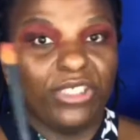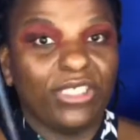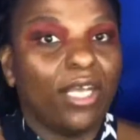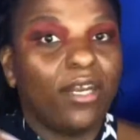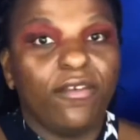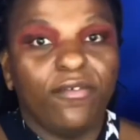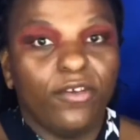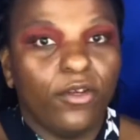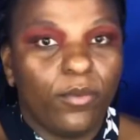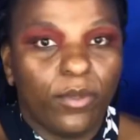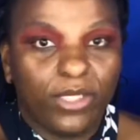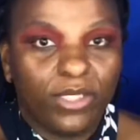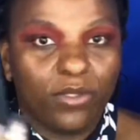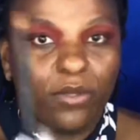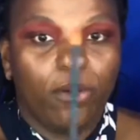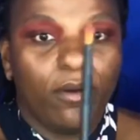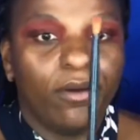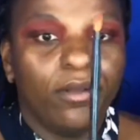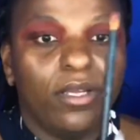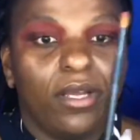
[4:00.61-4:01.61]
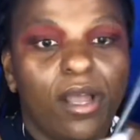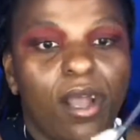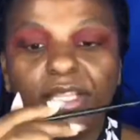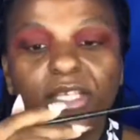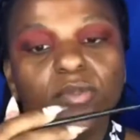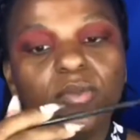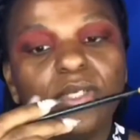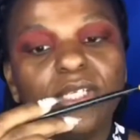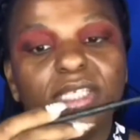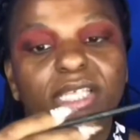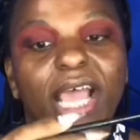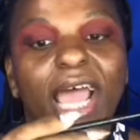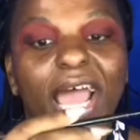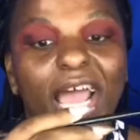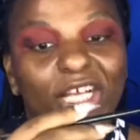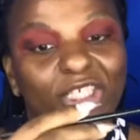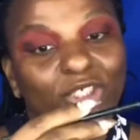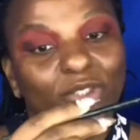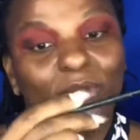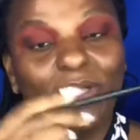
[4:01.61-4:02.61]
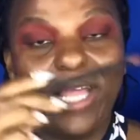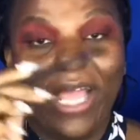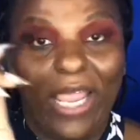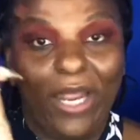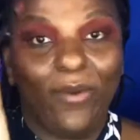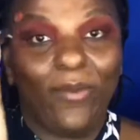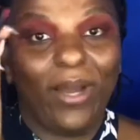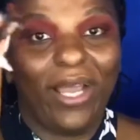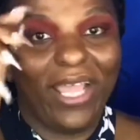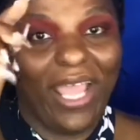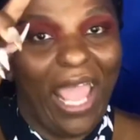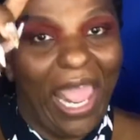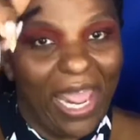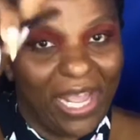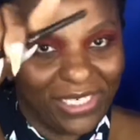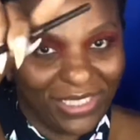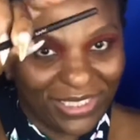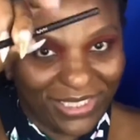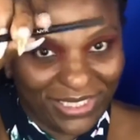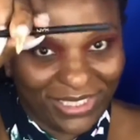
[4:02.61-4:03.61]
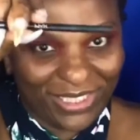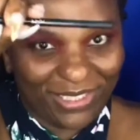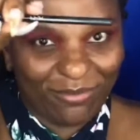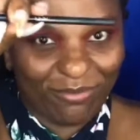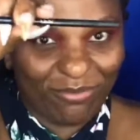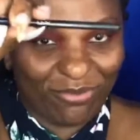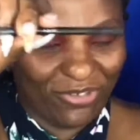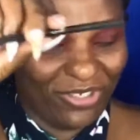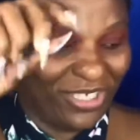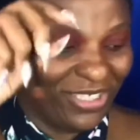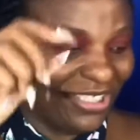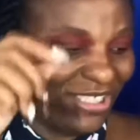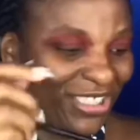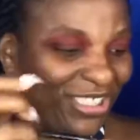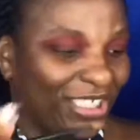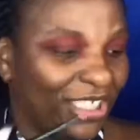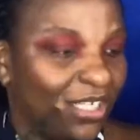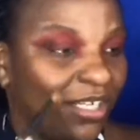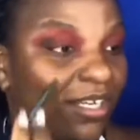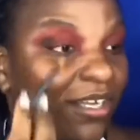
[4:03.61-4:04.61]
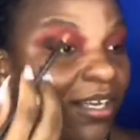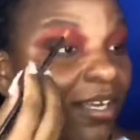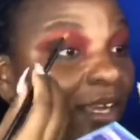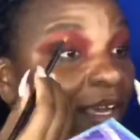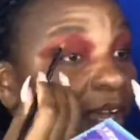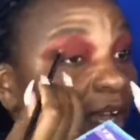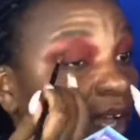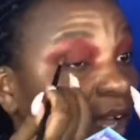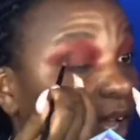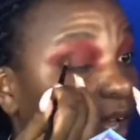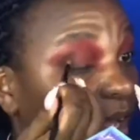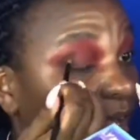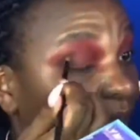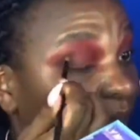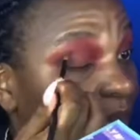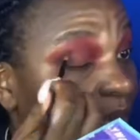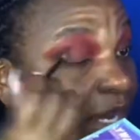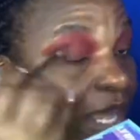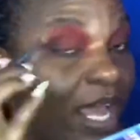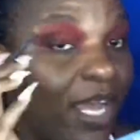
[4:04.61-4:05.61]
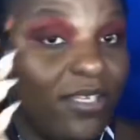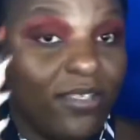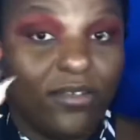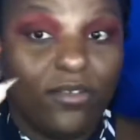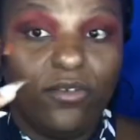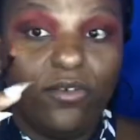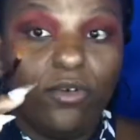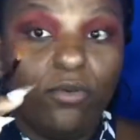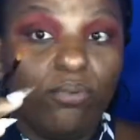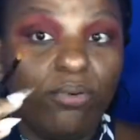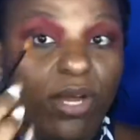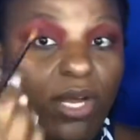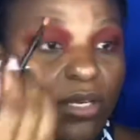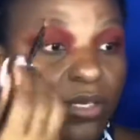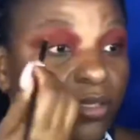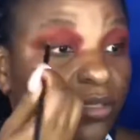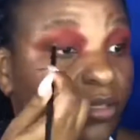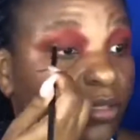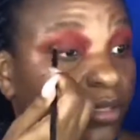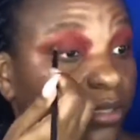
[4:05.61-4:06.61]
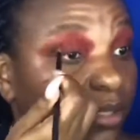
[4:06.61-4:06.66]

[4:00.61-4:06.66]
I don't know what it's called. This one is the actual NYX brush and it has on no product.